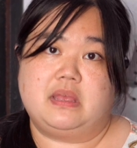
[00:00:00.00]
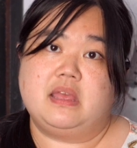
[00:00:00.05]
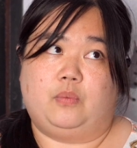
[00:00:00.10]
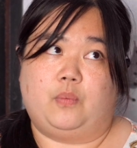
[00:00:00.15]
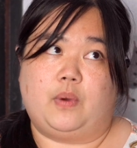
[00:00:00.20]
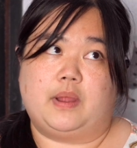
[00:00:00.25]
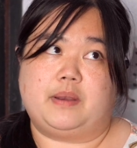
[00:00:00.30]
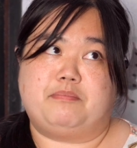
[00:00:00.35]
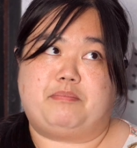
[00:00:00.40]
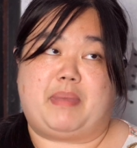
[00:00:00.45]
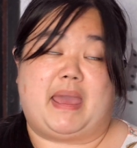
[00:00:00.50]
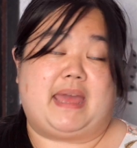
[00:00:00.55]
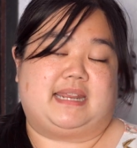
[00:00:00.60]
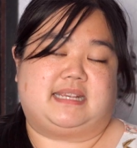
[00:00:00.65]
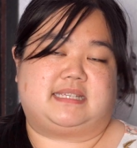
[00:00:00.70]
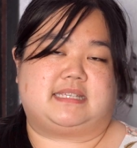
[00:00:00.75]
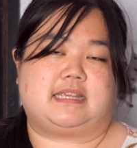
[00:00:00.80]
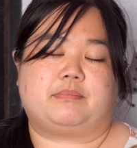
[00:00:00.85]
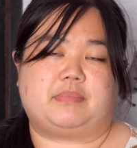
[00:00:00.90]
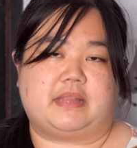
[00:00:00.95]
One bad
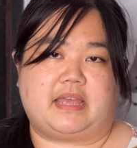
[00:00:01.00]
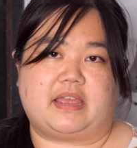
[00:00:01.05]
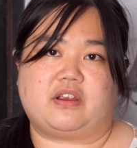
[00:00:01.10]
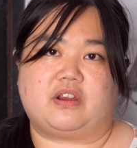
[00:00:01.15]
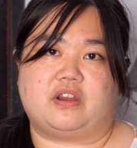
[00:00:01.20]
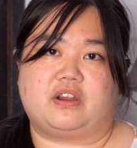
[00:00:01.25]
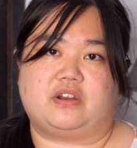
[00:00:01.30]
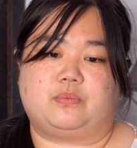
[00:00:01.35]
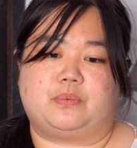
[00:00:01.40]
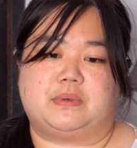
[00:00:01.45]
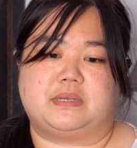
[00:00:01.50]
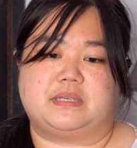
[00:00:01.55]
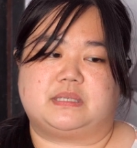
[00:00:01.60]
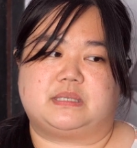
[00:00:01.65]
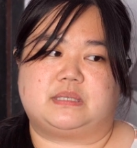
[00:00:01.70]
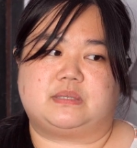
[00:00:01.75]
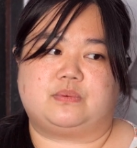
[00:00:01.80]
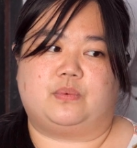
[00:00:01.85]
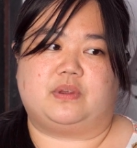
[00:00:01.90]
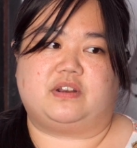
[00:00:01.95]
example I heard
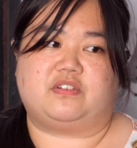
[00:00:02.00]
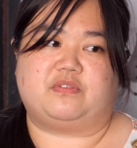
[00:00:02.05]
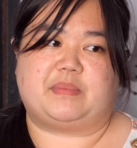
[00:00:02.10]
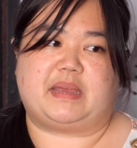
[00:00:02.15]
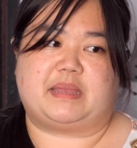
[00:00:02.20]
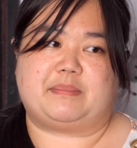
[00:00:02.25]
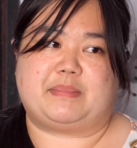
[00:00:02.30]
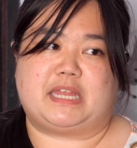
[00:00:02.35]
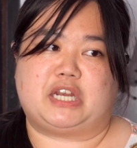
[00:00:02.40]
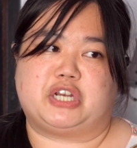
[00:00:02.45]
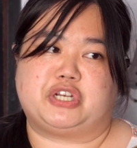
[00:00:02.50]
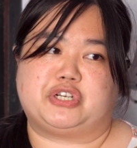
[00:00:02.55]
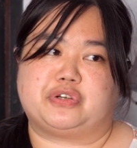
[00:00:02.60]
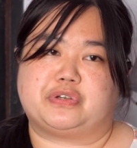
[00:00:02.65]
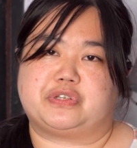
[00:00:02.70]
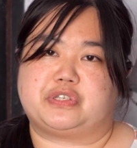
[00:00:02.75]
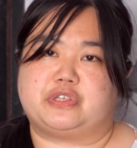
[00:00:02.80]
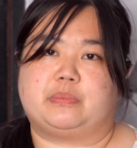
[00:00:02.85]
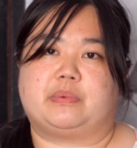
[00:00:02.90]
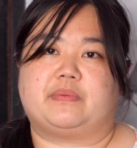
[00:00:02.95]
was one of my
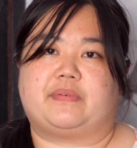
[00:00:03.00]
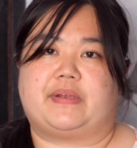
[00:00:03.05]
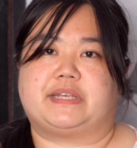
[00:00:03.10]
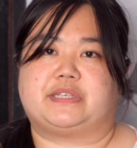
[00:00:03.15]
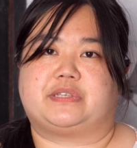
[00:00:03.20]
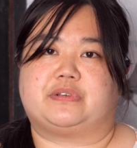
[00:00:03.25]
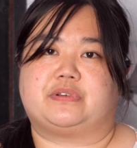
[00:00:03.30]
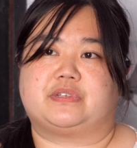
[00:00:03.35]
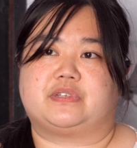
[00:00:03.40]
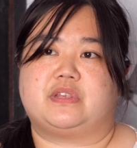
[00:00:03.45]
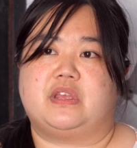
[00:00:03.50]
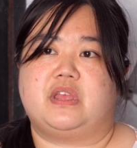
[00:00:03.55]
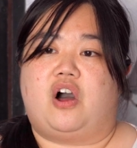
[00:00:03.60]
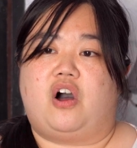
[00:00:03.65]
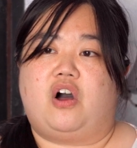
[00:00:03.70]
manager's supervisors.